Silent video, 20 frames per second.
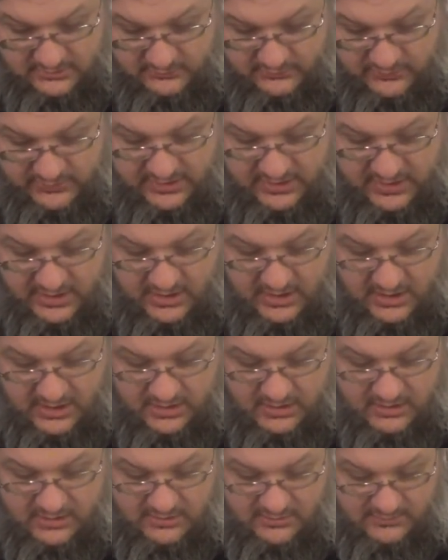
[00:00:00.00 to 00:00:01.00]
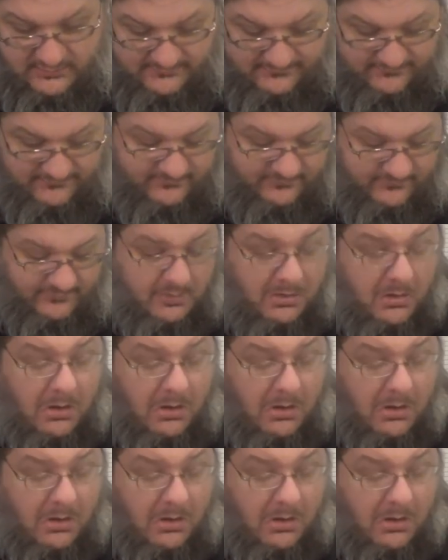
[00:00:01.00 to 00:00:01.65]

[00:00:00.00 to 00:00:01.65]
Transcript: We have